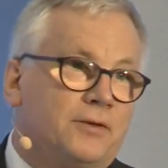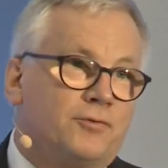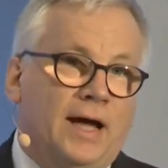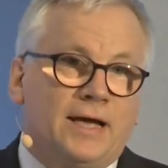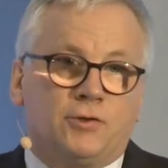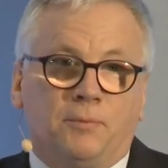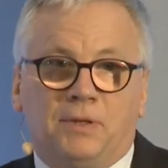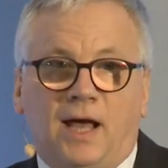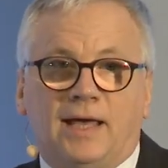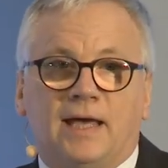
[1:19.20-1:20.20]
trying to
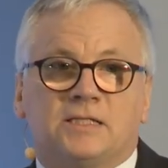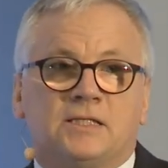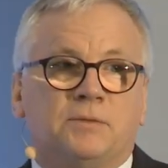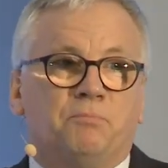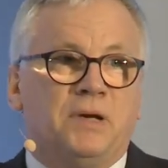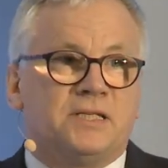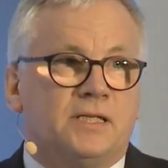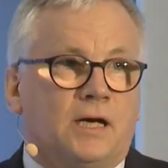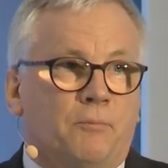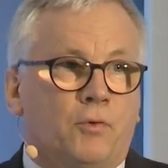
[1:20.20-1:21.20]
apply a
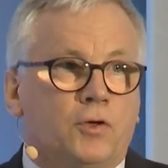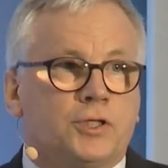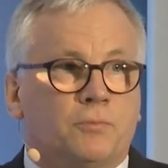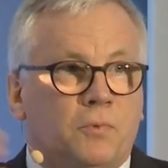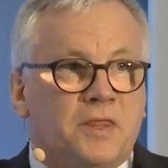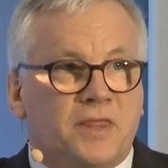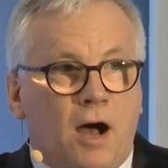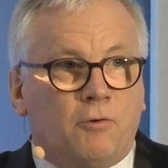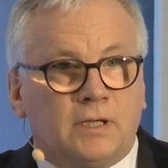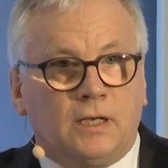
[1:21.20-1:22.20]
simplistic approach
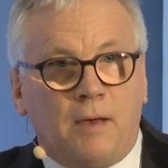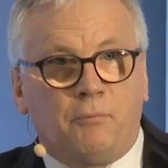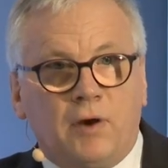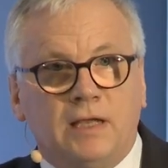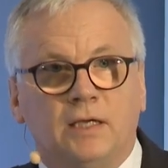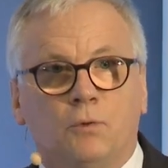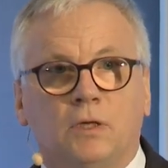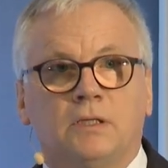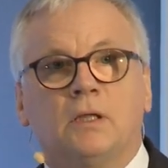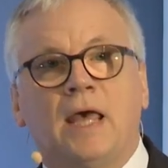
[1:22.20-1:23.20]
without elaborating
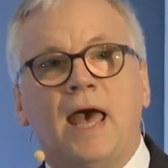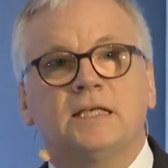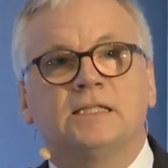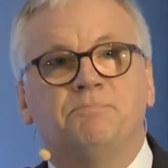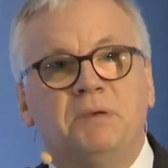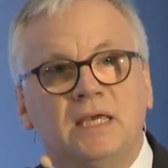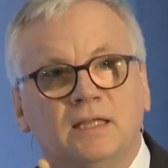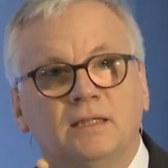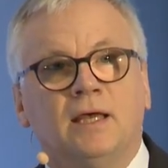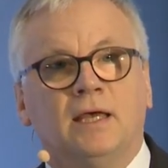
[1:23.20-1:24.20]
what has
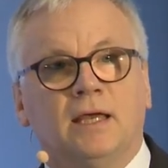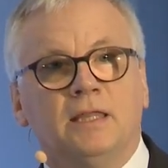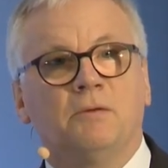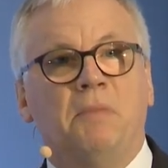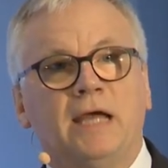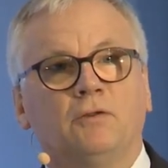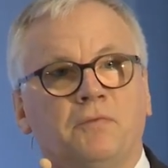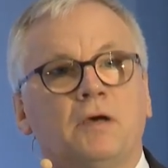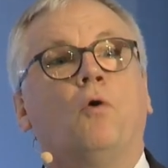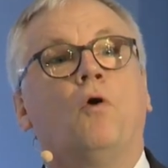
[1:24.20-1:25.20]
been in the mind
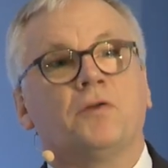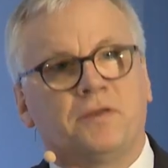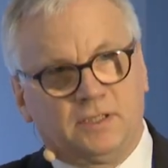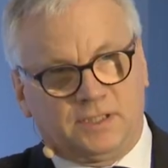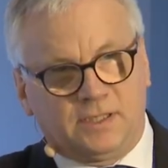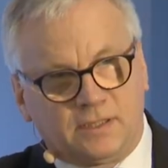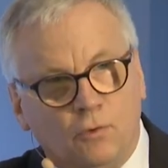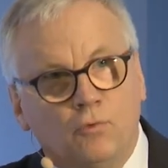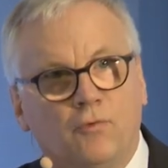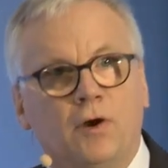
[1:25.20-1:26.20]
of the authors
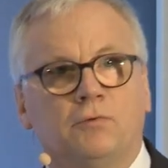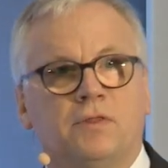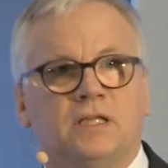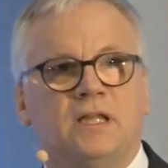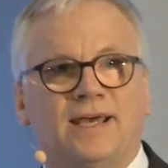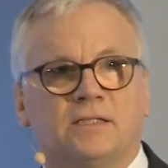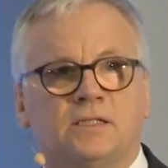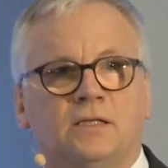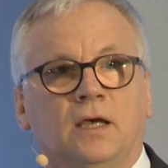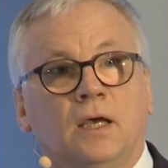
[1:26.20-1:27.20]
who wrote the
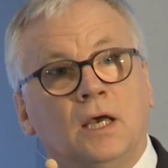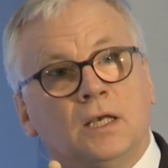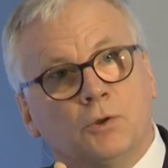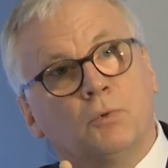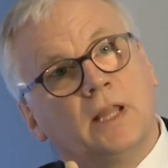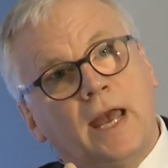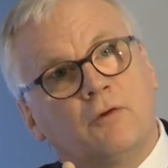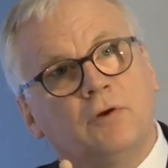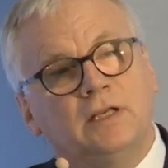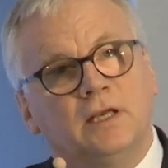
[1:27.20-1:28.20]
text. So we
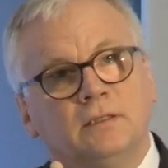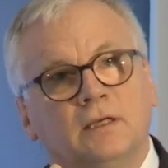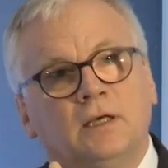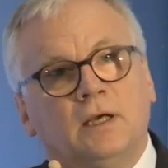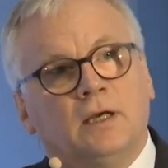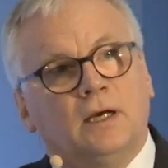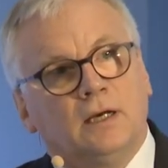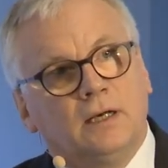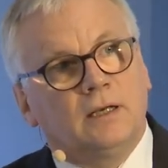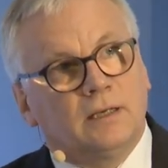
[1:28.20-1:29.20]
like reading
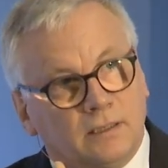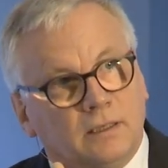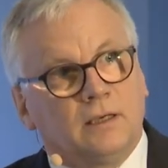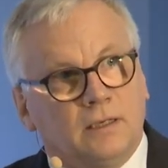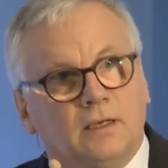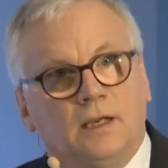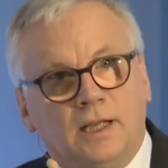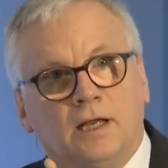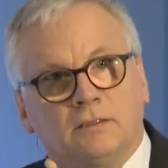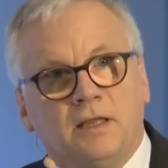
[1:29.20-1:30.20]

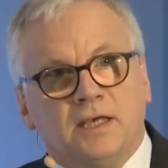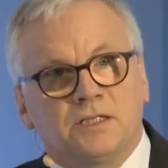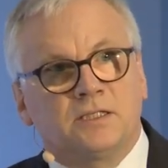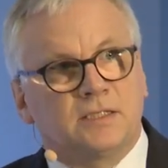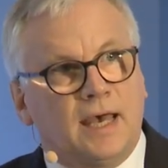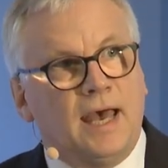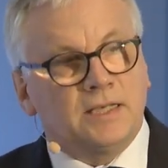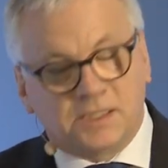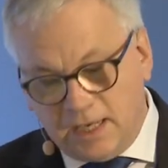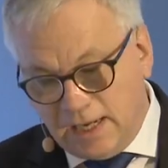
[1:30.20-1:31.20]
legal texts
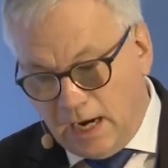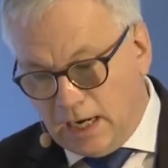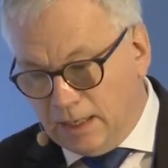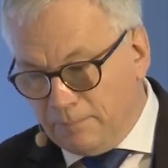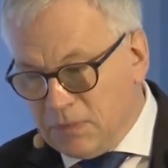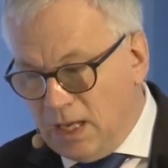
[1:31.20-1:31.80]
as they are.